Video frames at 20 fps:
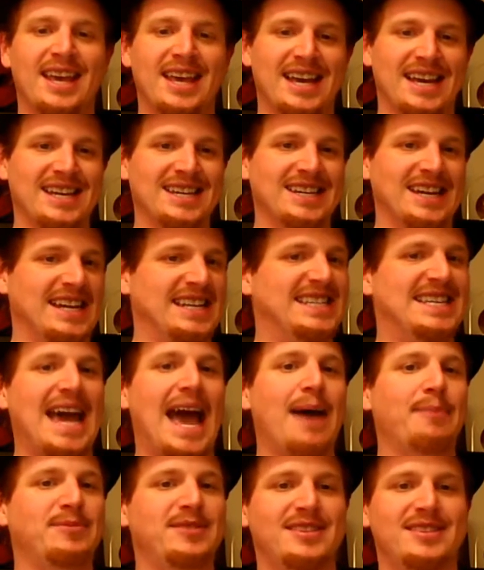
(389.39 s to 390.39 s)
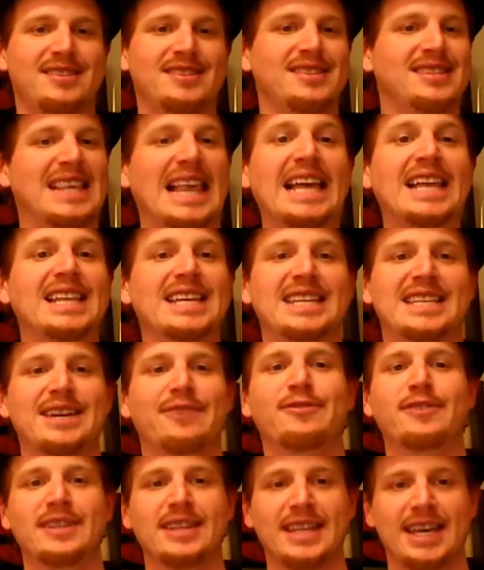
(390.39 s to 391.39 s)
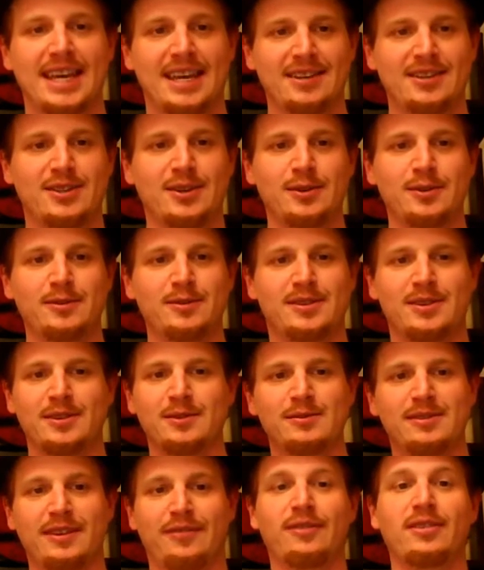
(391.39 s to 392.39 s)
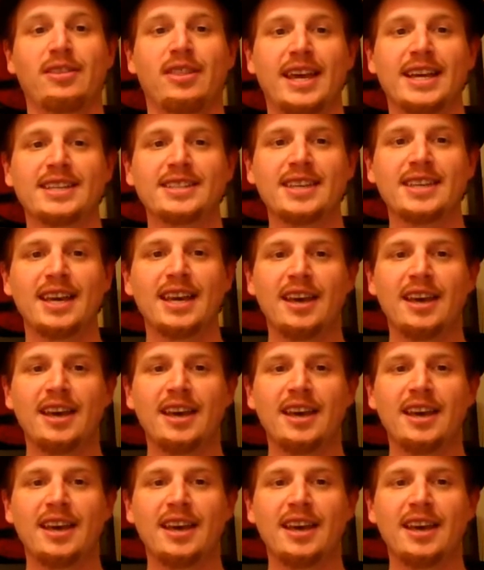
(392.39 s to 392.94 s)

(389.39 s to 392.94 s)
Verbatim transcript: uh, adapts slightly differently to, to different things.